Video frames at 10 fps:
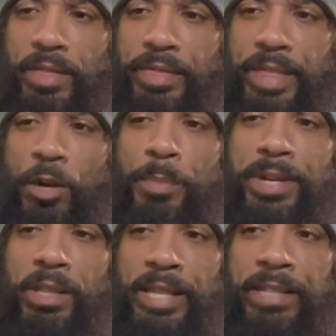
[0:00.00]
There'll be
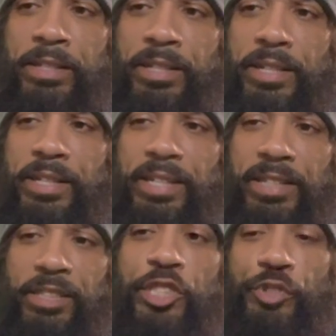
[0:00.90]
a link
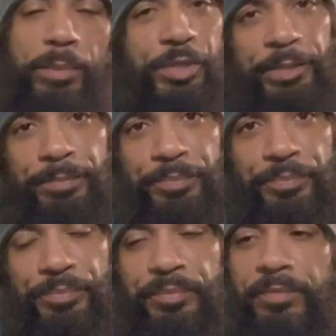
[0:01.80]
in the description.
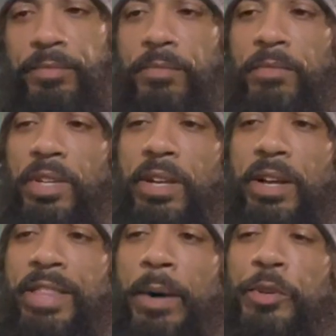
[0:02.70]

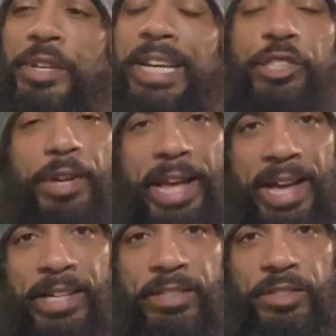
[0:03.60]
That way you can get your
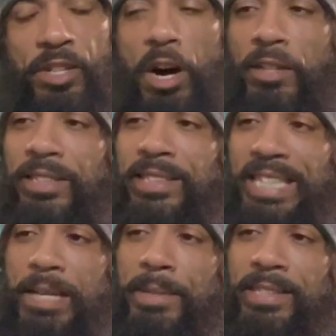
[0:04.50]
hands on the
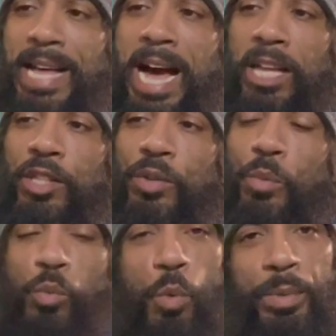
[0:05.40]
same exact
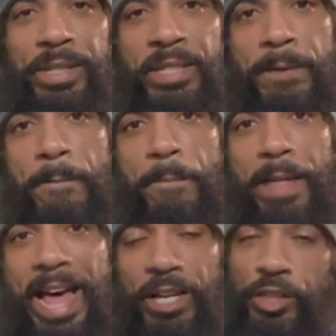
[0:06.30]
Wuben
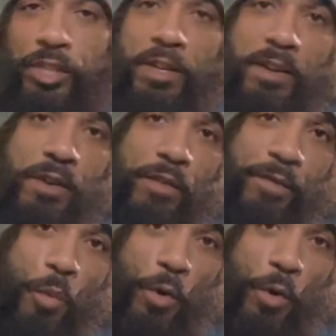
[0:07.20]
X4.